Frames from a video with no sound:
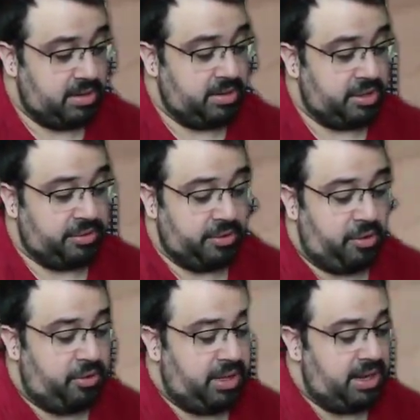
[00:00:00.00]
Another
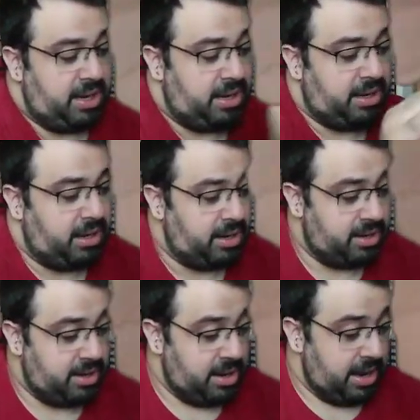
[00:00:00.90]
Olin.
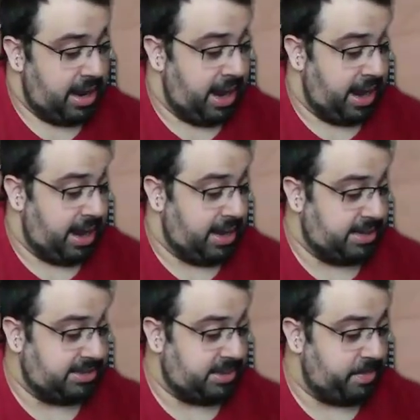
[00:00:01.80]

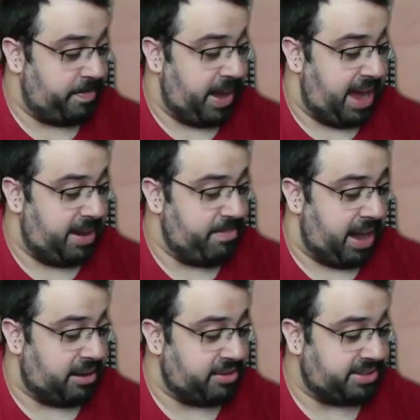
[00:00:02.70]
And Bad
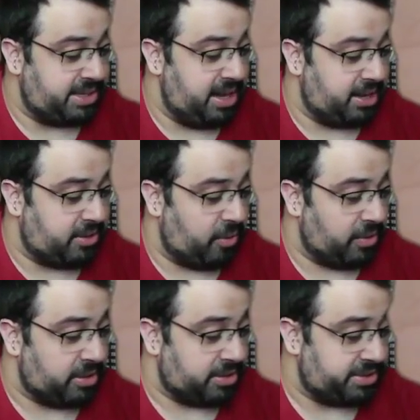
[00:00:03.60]
Manners Kick
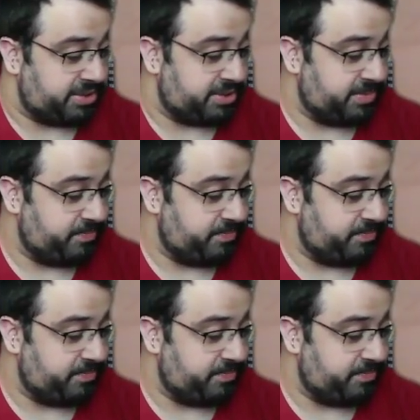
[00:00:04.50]
Course.